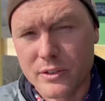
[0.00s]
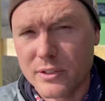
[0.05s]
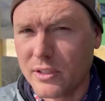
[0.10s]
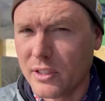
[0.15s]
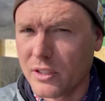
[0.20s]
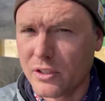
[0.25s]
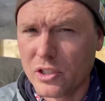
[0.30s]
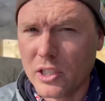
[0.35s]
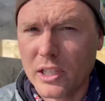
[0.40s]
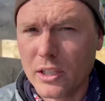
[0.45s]

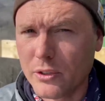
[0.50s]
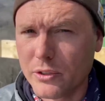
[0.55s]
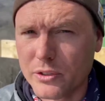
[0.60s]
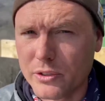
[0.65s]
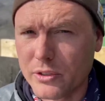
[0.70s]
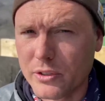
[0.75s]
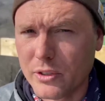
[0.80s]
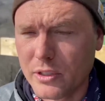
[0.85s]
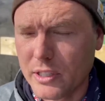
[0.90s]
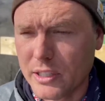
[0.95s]
See,
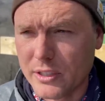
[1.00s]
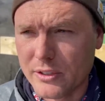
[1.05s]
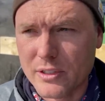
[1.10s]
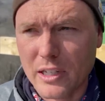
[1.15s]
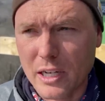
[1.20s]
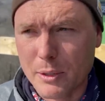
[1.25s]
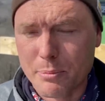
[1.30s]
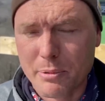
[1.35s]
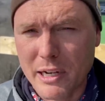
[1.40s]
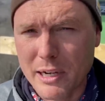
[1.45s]
shingles is
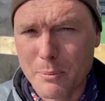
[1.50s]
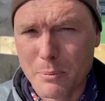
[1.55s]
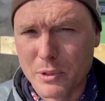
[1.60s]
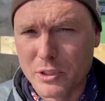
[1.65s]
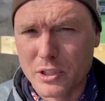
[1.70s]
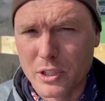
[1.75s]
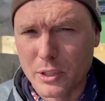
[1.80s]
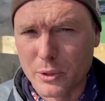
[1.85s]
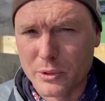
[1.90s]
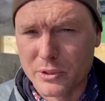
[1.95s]
not a problem with
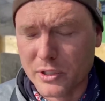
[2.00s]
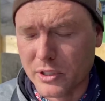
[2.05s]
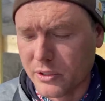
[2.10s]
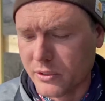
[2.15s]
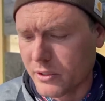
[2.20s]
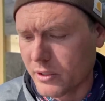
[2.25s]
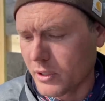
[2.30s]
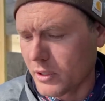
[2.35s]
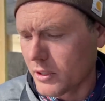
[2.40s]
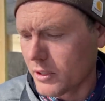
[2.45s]
shingles
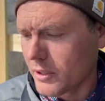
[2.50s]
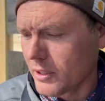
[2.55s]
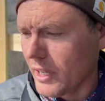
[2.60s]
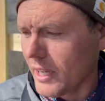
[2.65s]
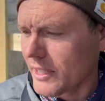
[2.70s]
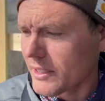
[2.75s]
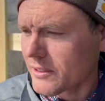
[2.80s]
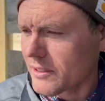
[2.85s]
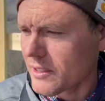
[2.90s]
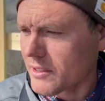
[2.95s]
because the, the
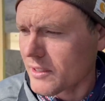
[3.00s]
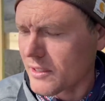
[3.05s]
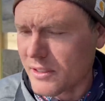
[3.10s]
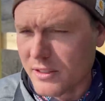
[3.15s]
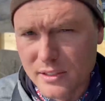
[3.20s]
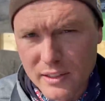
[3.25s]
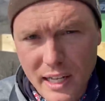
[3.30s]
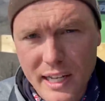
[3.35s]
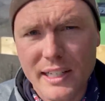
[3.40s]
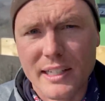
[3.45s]
ice doesn't
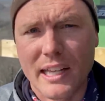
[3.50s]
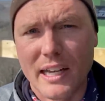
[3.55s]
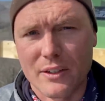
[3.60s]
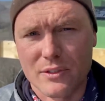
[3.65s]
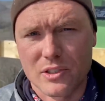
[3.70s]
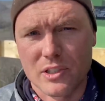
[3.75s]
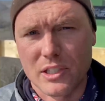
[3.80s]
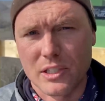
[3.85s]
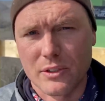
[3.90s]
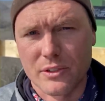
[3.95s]
slide
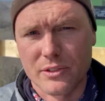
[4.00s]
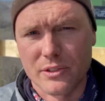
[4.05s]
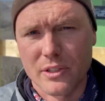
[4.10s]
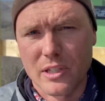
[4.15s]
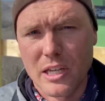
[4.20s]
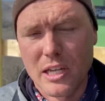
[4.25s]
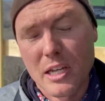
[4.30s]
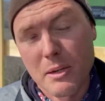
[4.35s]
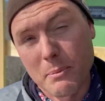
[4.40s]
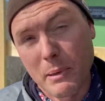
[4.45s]
down shingles.
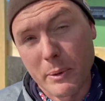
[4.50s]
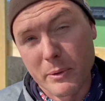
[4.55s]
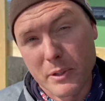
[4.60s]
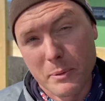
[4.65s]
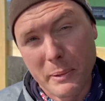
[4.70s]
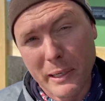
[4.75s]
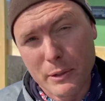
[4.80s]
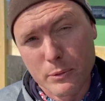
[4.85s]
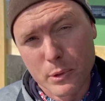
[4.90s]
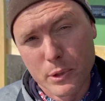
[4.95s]
But with the
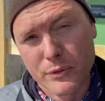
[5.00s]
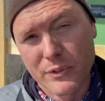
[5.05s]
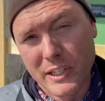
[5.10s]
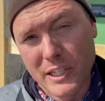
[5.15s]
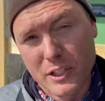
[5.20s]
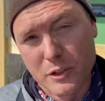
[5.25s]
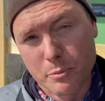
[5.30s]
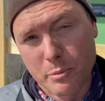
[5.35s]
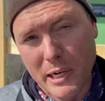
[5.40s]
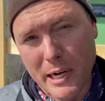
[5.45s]
metal roof, it
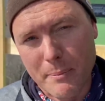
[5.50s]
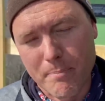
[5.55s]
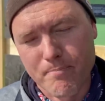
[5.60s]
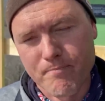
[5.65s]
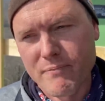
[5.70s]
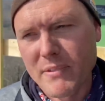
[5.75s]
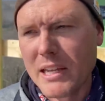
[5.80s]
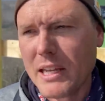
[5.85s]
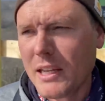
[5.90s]
is a problem.